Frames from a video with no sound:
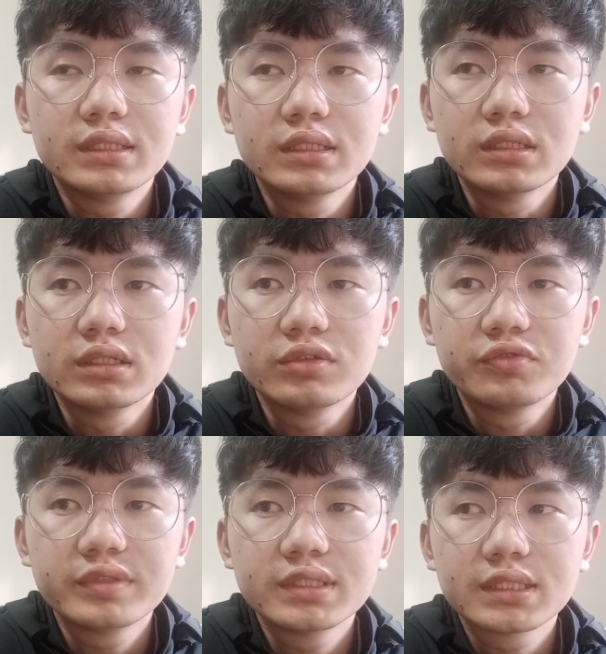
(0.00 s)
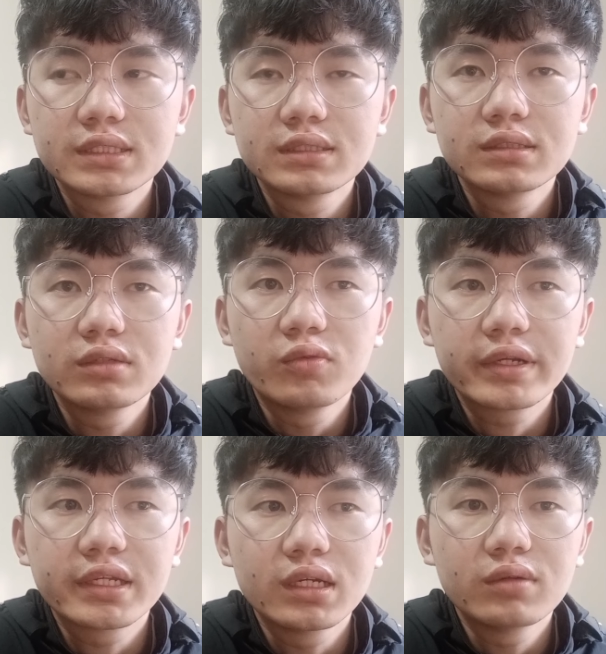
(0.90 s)
the physical
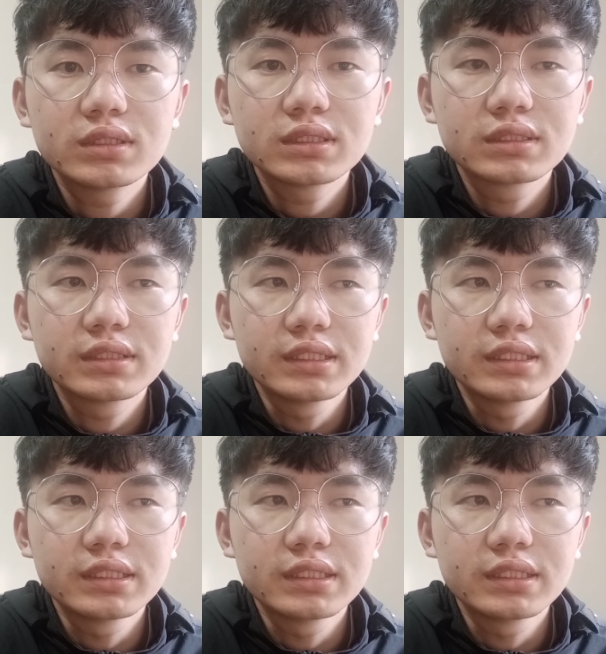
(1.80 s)
working hours,